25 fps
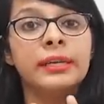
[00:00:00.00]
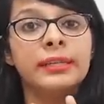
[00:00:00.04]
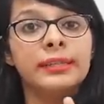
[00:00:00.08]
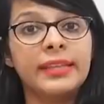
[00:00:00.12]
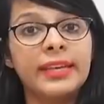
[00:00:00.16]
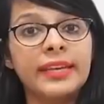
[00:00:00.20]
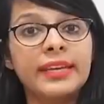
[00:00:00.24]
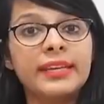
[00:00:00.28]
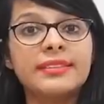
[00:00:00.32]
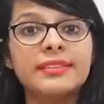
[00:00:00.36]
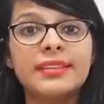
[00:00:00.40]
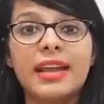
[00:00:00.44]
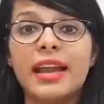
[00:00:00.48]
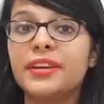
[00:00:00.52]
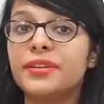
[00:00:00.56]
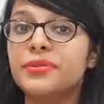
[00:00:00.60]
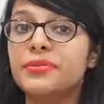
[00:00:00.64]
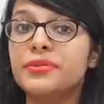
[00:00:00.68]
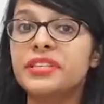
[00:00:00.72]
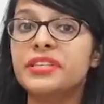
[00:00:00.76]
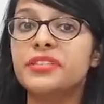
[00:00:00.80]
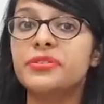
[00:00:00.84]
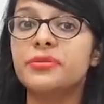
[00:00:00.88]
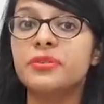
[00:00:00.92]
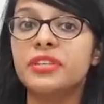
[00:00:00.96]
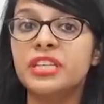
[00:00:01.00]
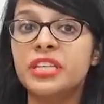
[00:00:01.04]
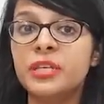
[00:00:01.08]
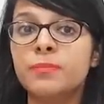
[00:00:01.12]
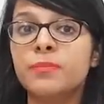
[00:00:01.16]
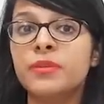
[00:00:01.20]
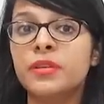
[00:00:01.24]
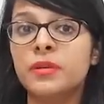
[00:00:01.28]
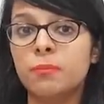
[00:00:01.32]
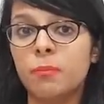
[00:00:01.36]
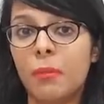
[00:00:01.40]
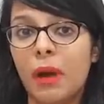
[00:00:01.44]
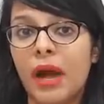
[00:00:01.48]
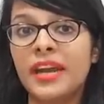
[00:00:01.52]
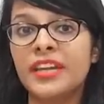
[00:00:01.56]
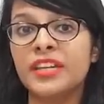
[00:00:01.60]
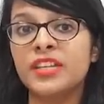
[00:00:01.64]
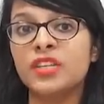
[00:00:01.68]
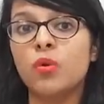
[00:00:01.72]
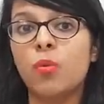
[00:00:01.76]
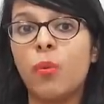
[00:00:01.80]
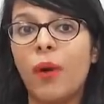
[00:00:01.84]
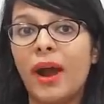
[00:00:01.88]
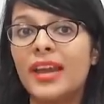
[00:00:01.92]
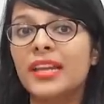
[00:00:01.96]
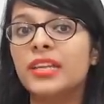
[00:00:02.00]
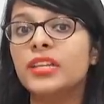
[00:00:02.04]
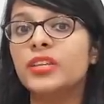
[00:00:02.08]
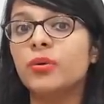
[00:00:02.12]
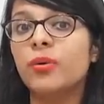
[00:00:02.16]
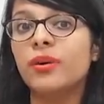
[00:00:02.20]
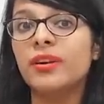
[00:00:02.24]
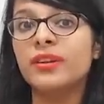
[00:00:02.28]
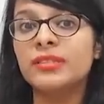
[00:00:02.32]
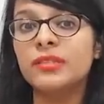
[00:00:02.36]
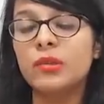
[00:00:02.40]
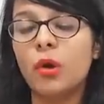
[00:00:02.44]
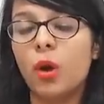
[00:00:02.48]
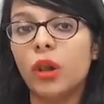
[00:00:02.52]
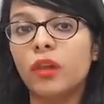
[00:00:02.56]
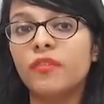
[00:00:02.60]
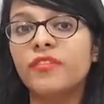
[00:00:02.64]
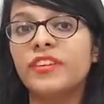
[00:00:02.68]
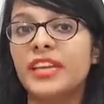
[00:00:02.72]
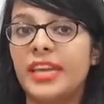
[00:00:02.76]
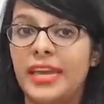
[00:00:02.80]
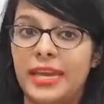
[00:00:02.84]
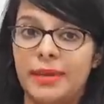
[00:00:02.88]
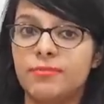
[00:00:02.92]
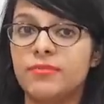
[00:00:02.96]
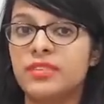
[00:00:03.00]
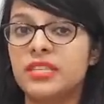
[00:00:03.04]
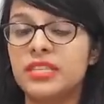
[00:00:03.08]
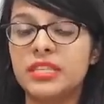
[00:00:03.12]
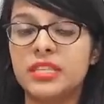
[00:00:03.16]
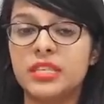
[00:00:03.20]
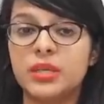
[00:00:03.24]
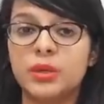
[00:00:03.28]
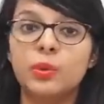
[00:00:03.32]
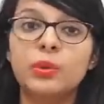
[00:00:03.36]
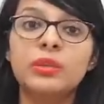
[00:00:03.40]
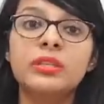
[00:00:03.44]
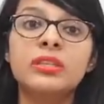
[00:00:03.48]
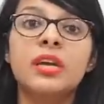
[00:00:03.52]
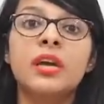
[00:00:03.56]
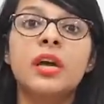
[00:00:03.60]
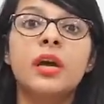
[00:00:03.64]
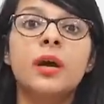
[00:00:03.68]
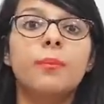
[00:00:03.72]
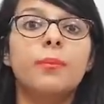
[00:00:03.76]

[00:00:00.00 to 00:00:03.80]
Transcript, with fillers: things that you need to keep in mind while you are solving MCQs.